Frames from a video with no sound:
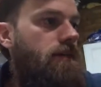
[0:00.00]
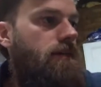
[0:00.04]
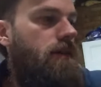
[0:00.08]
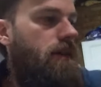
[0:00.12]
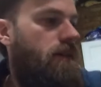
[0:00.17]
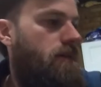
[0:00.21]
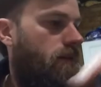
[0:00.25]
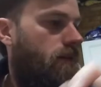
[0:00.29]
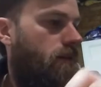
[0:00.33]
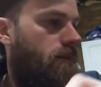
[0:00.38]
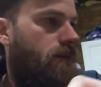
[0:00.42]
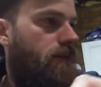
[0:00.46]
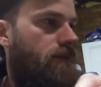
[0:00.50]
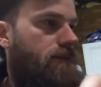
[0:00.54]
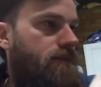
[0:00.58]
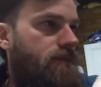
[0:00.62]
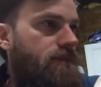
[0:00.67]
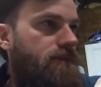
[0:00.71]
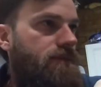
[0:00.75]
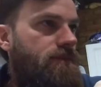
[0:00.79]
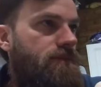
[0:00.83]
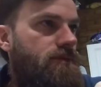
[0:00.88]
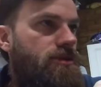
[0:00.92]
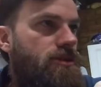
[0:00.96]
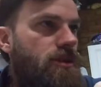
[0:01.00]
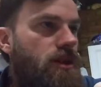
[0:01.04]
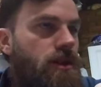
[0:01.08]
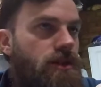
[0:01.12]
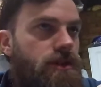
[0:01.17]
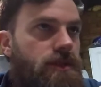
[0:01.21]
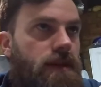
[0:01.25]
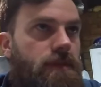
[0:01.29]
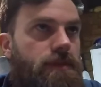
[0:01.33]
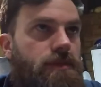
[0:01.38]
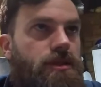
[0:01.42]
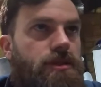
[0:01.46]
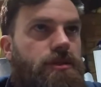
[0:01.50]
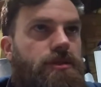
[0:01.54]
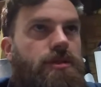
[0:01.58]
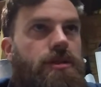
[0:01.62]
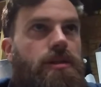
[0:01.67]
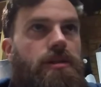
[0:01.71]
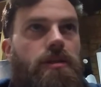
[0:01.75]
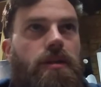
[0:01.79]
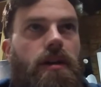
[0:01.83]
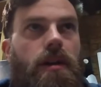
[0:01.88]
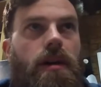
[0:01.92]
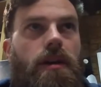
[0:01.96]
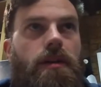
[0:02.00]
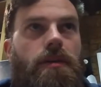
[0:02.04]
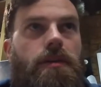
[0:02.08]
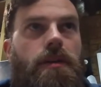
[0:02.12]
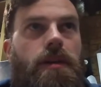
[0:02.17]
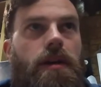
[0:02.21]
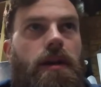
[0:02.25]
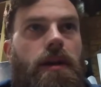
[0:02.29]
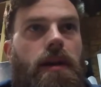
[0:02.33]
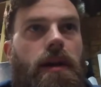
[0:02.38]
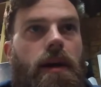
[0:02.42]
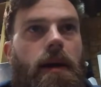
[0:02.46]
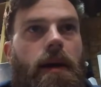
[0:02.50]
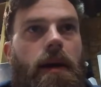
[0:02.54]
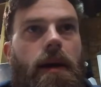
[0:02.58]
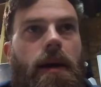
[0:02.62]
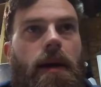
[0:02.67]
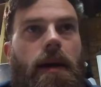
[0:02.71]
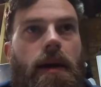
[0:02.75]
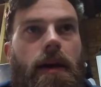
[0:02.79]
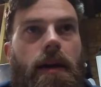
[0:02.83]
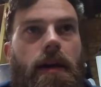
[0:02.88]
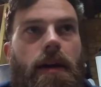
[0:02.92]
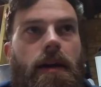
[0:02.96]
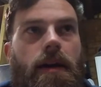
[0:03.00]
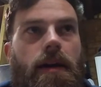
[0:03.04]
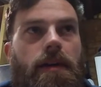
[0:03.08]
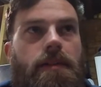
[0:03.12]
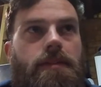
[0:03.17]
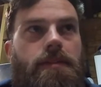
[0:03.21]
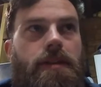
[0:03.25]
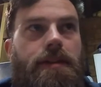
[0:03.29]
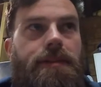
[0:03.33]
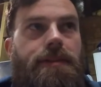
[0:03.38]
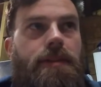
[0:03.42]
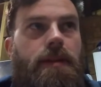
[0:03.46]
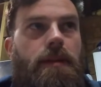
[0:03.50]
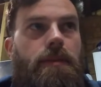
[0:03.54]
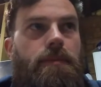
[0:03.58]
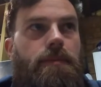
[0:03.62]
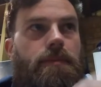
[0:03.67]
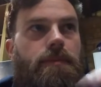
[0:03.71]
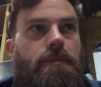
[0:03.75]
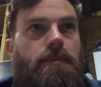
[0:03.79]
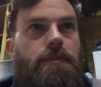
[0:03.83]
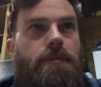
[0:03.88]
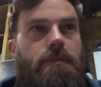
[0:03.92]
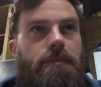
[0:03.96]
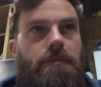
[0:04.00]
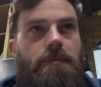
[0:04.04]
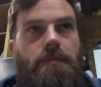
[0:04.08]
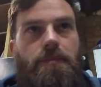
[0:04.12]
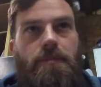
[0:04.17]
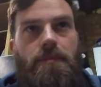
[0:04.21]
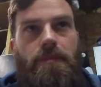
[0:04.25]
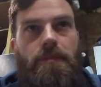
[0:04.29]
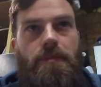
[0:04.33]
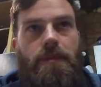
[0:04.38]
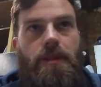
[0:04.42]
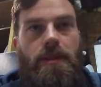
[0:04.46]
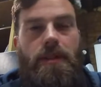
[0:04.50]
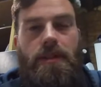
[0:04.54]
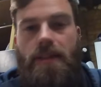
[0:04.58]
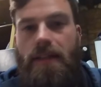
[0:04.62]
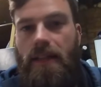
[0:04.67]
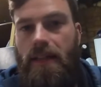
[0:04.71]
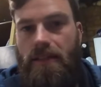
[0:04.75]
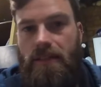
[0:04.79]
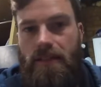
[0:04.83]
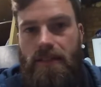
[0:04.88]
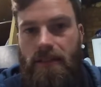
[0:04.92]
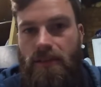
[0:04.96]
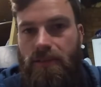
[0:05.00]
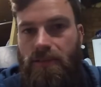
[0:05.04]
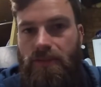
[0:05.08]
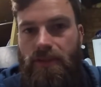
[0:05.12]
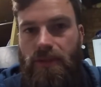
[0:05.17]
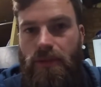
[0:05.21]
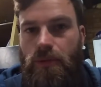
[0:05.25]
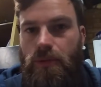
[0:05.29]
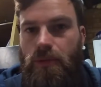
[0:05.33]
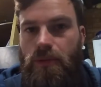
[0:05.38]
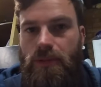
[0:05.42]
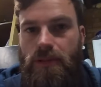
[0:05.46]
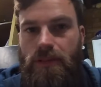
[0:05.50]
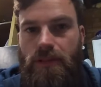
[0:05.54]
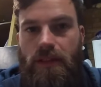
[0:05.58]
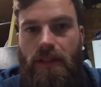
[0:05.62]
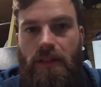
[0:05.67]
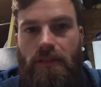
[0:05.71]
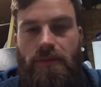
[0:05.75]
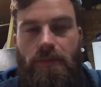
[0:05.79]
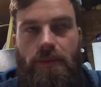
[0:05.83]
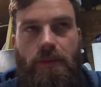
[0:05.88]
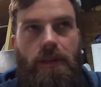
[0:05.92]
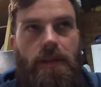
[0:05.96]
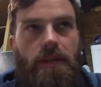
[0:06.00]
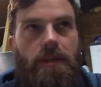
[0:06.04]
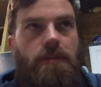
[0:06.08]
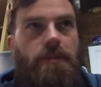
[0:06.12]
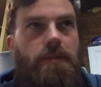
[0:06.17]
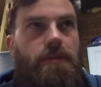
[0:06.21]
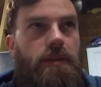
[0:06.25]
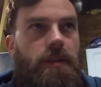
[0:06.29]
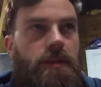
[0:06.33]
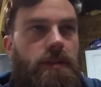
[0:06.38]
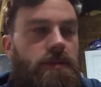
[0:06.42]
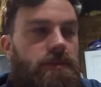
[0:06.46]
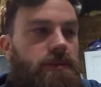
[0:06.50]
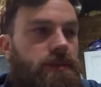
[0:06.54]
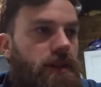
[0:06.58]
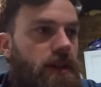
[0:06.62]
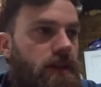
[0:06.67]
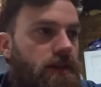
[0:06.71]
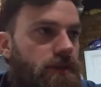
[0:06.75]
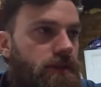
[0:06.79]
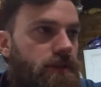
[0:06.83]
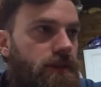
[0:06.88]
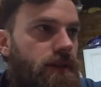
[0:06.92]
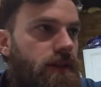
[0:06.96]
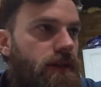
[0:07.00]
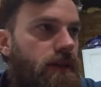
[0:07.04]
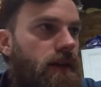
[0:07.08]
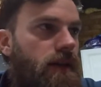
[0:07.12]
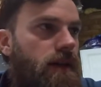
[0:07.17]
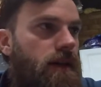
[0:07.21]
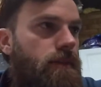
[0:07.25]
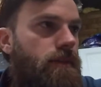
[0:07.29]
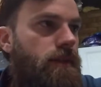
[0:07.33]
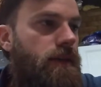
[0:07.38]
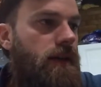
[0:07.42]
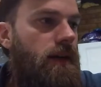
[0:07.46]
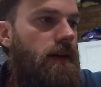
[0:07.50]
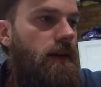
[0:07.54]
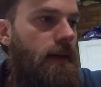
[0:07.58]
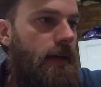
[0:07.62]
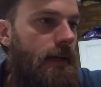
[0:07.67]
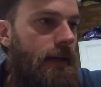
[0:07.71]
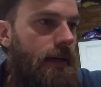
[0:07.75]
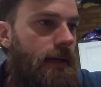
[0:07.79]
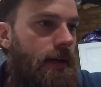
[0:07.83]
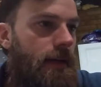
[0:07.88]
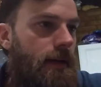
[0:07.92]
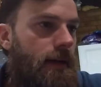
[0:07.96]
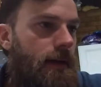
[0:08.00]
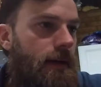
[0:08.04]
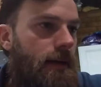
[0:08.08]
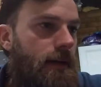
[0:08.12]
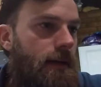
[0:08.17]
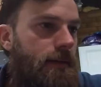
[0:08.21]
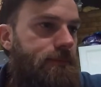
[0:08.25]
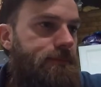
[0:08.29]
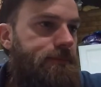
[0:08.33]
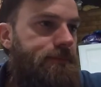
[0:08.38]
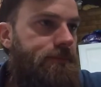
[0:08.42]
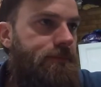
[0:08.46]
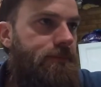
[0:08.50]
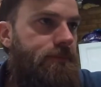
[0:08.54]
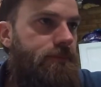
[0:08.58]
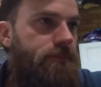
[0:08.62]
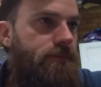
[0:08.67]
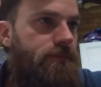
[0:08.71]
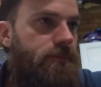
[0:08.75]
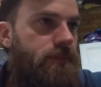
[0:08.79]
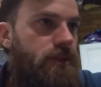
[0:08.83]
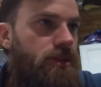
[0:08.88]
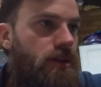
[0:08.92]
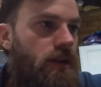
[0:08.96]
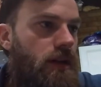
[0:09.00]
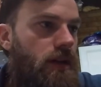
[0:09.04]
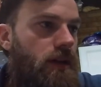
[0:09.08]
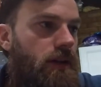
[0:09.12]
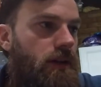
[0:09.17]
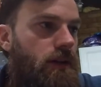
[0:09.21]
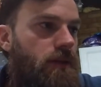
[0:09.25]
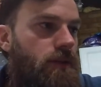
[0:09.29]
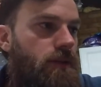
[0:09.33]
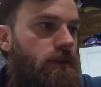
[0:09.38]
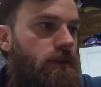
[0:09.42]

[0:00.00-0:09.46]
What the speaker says: end up with charge temperatures too low, and you end up condensing the fuel and stuff with a suck through carb. So